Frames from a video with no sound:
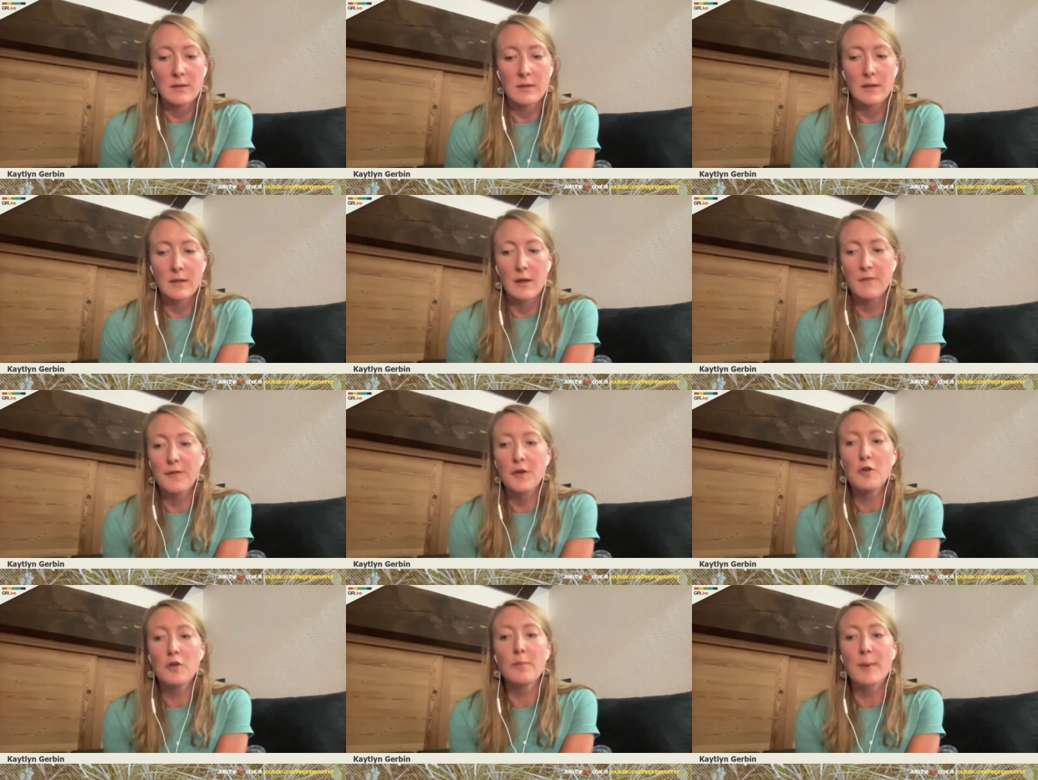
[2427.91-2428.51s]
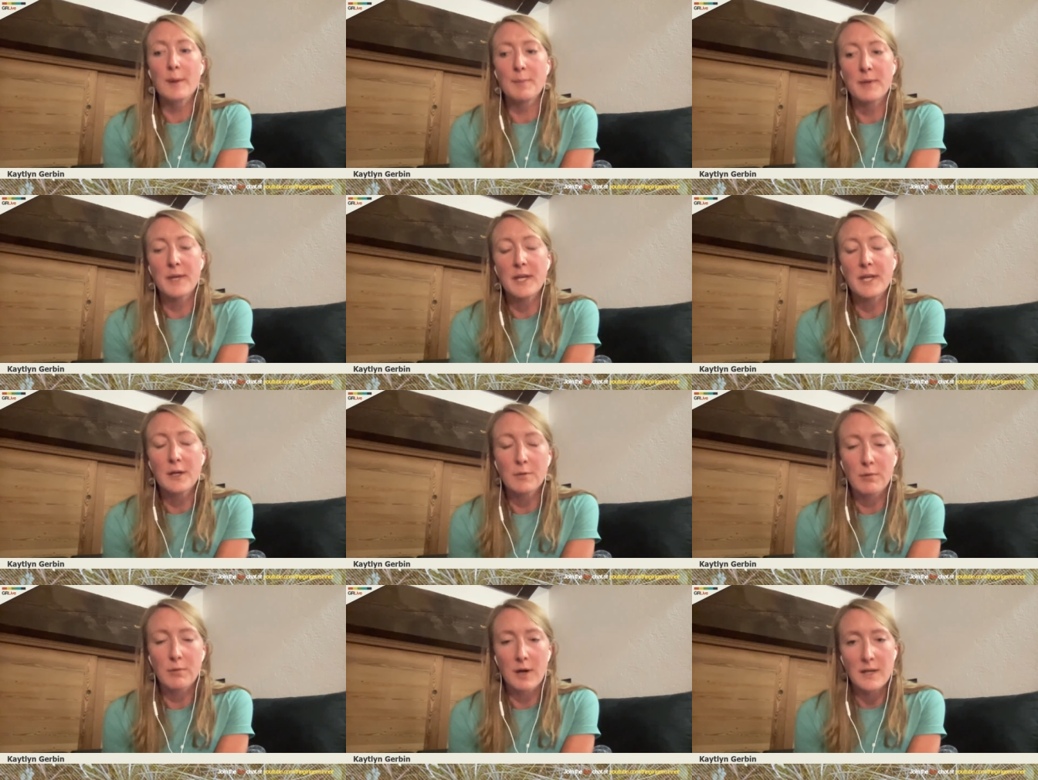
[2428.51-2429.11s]
a few of my
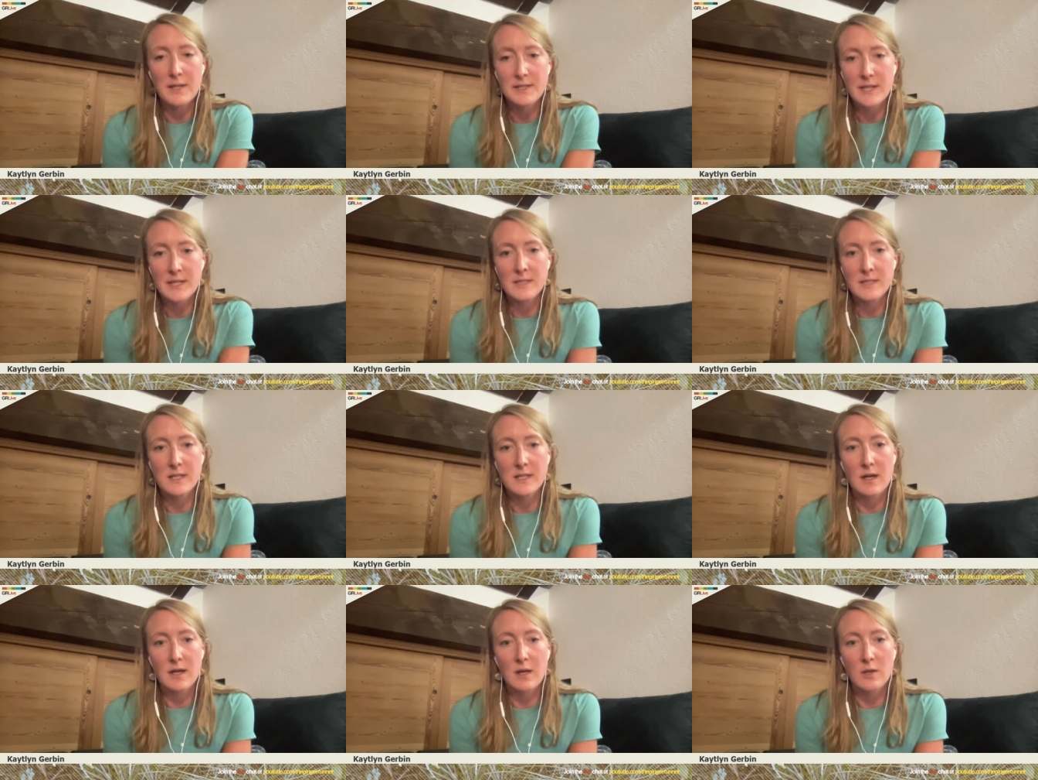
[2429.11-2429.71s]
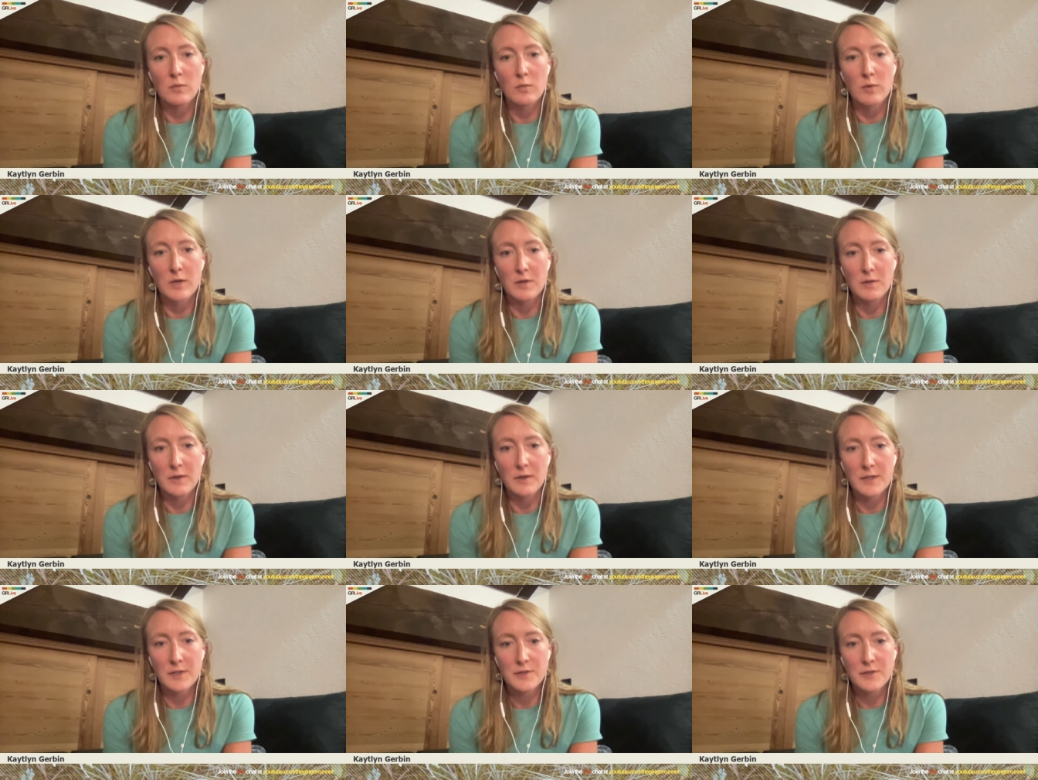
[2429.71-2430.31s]
peak runs I did on the
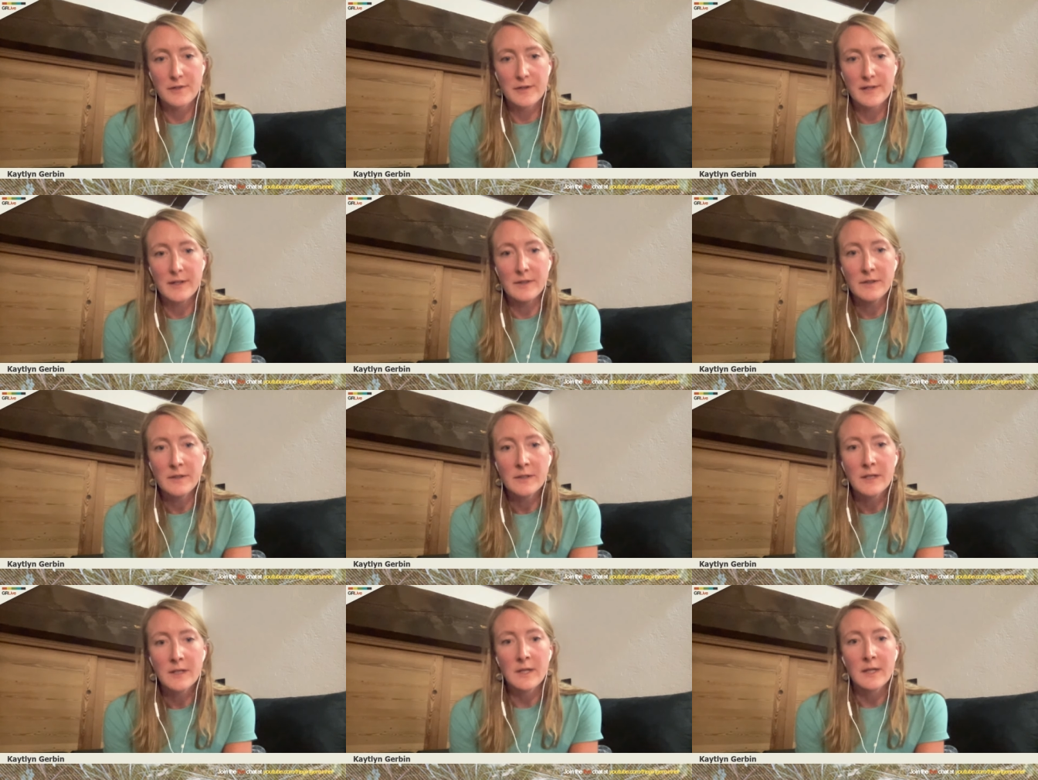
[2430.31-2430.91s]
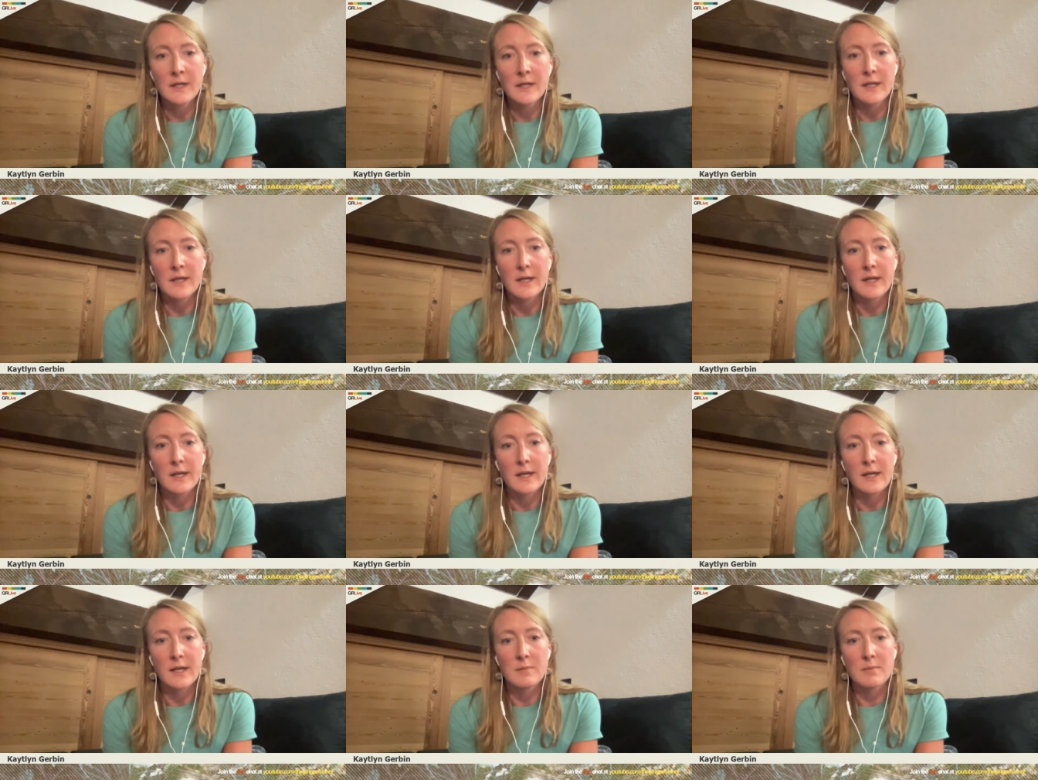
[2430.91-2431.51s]
Wonderland Trail
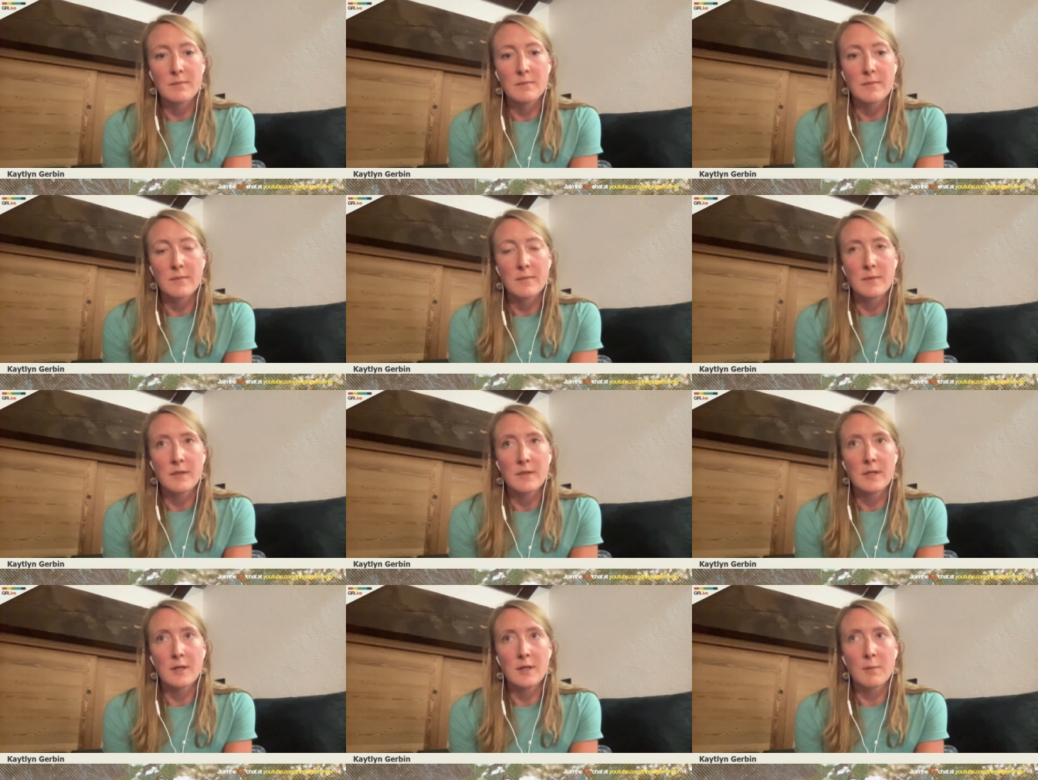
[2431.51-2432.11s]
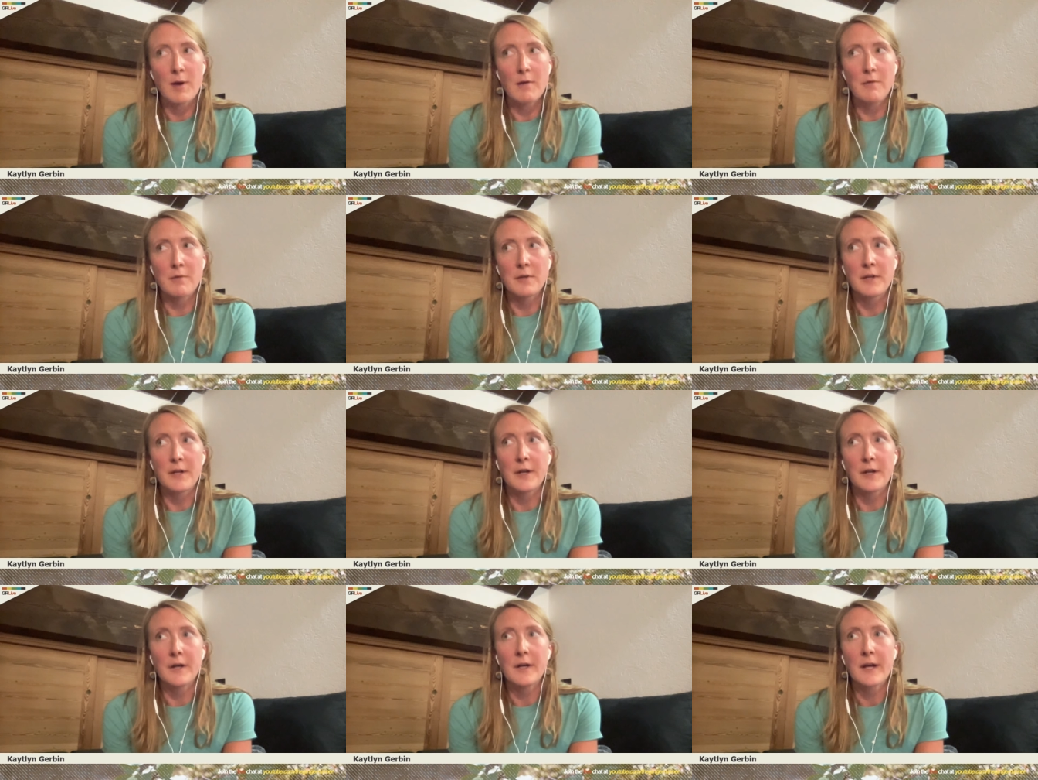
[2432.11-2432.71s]
near Mount
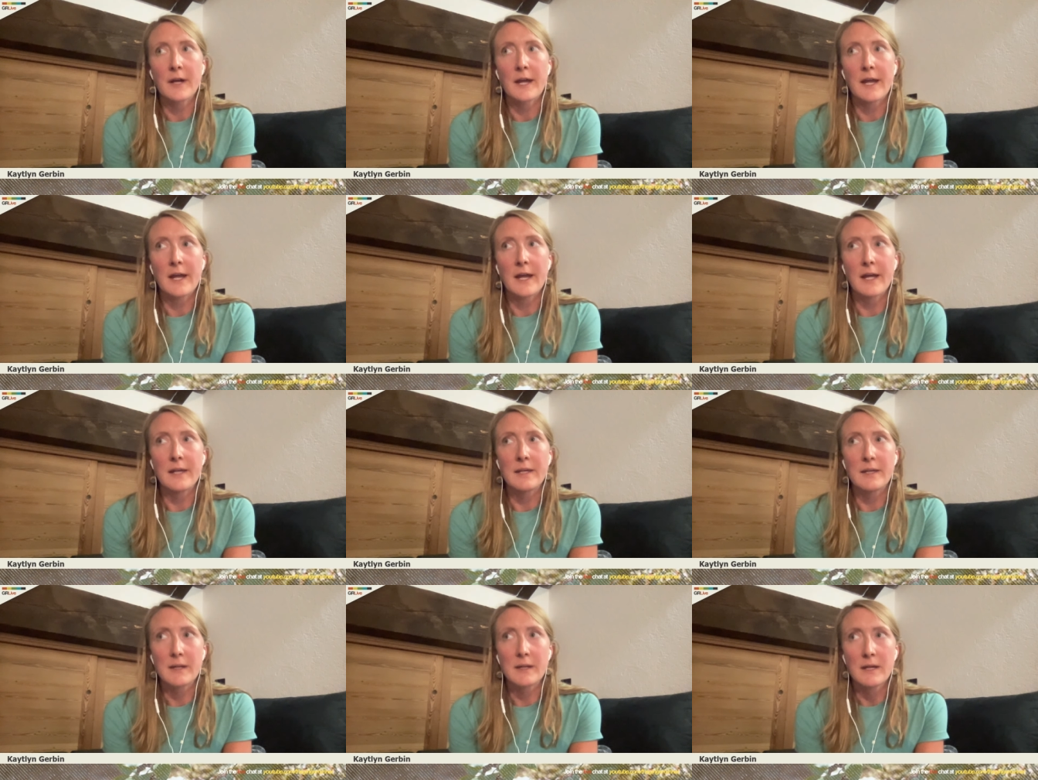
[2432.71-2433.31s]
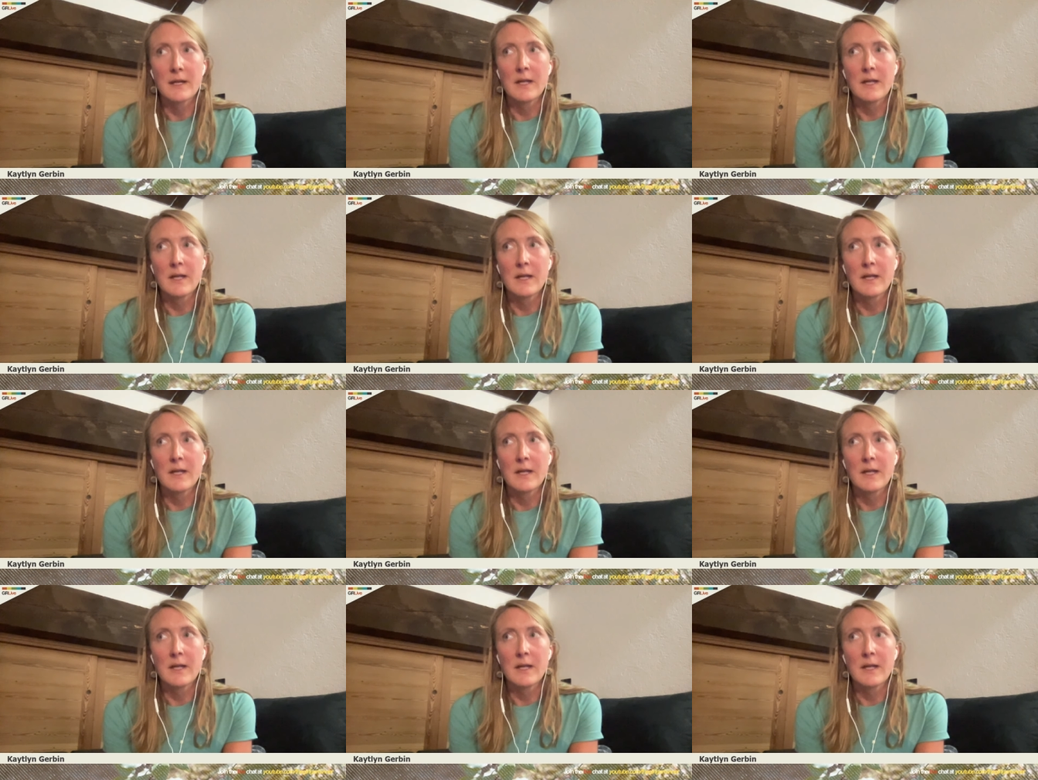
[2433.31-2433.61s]
Rainier. And